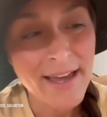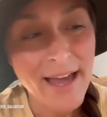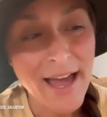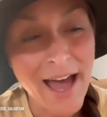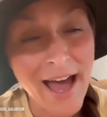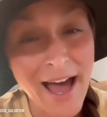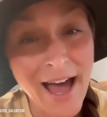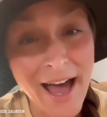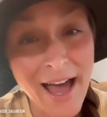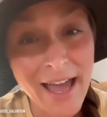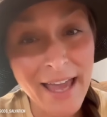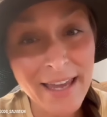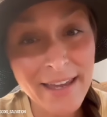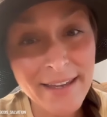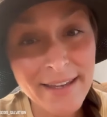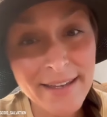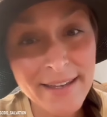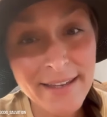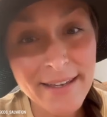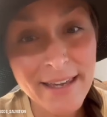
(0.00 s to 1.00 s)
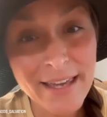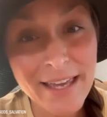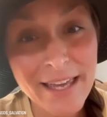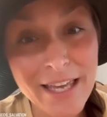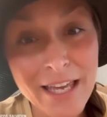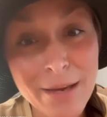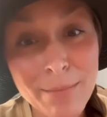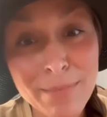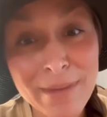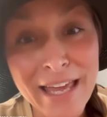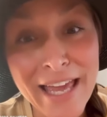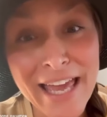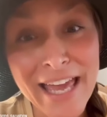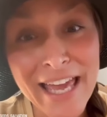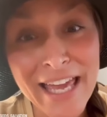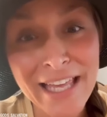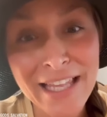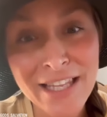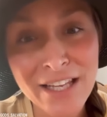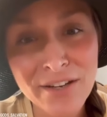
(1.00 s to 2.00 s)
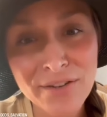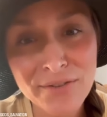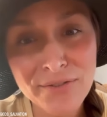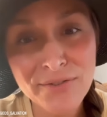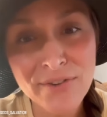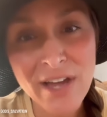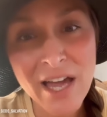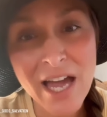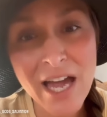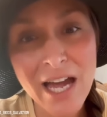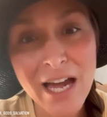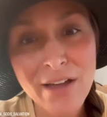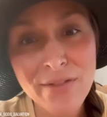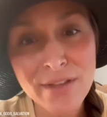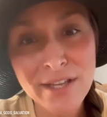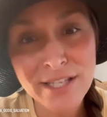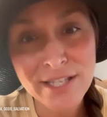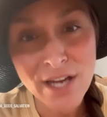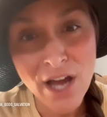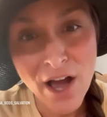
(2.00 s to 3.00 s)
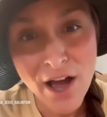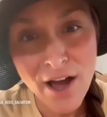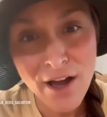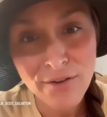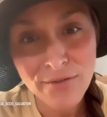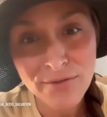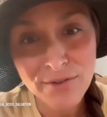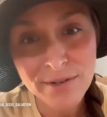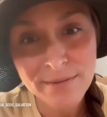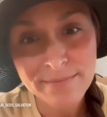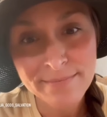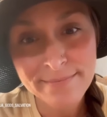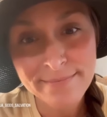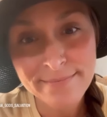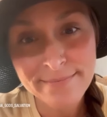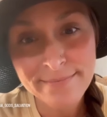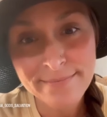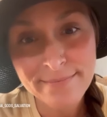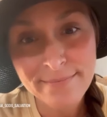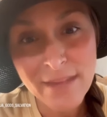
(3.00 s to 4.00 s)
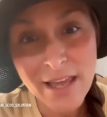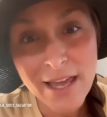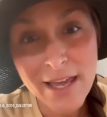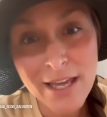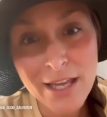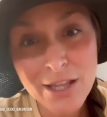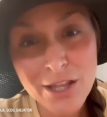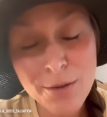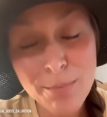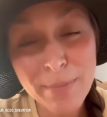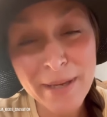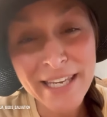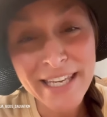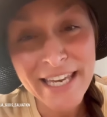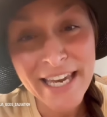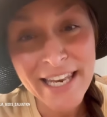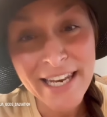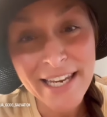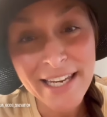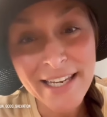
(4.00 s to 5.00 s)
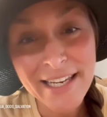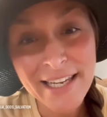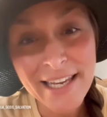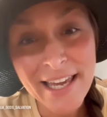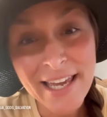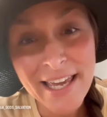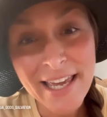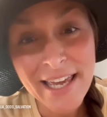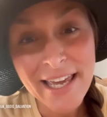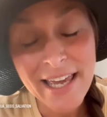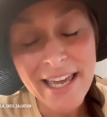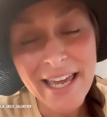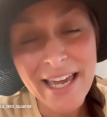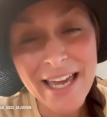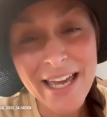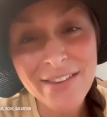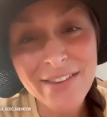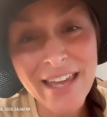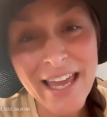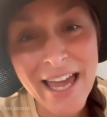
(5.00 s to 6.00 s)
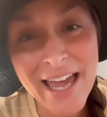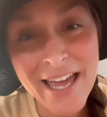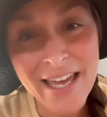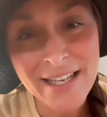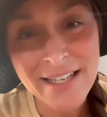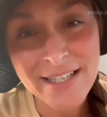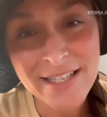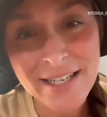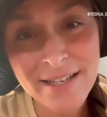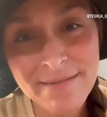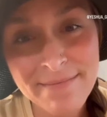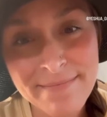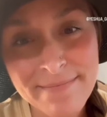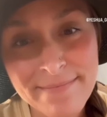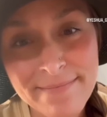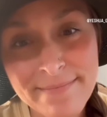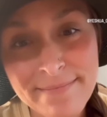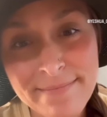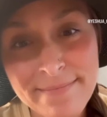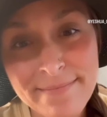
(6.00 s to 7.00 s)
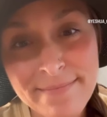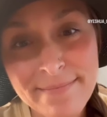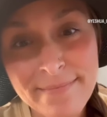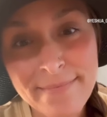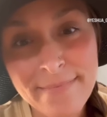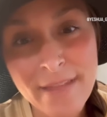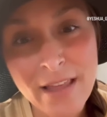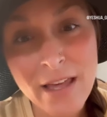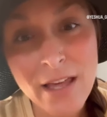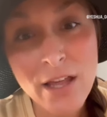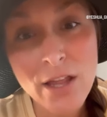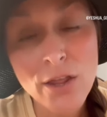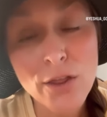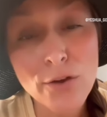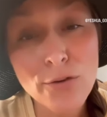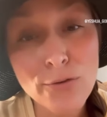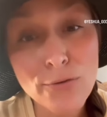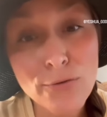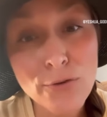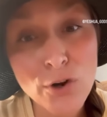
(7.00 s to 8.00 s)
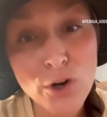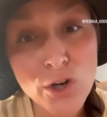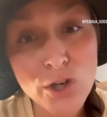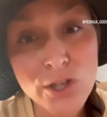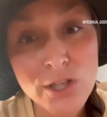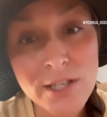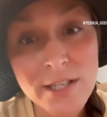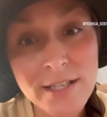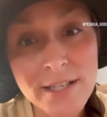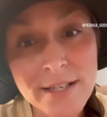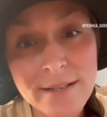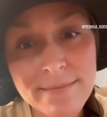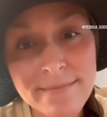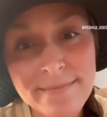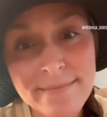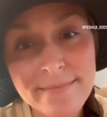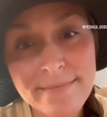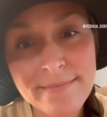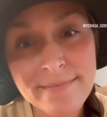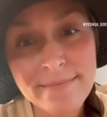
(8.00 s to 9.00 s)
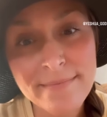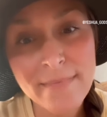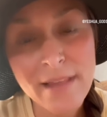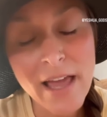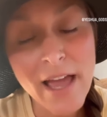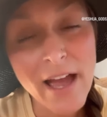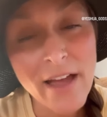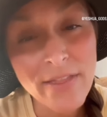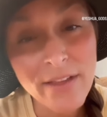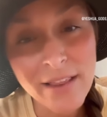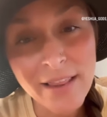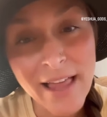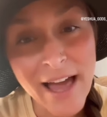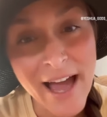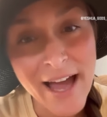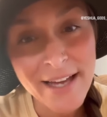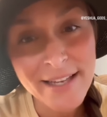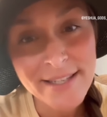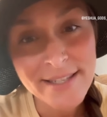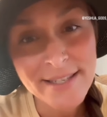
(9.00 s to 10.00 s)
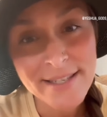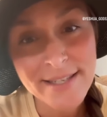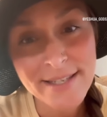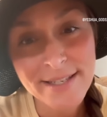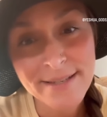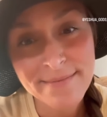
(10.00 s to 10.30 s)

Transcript: I am the Aleph and the Tav, the beginning and the end, the first and the last.